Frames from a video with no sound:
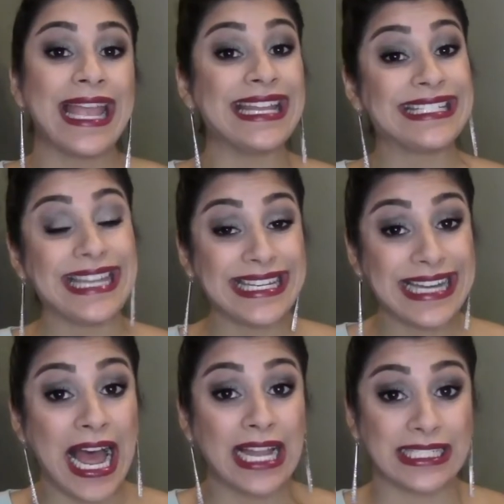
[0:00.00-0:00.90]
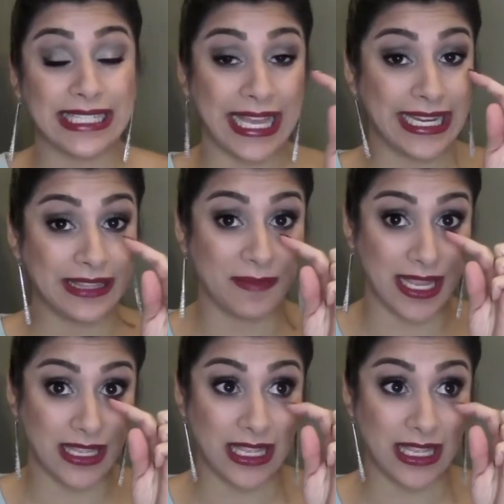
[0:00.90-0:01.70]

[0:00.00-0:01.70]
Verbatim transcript: It did not get in my